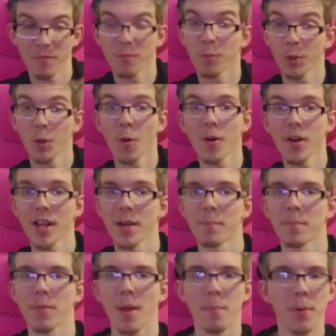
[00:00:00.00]
record
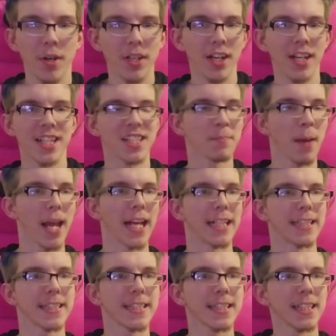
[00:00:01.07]
him putting on his
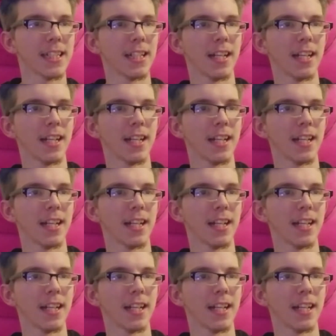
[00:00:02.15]
pants.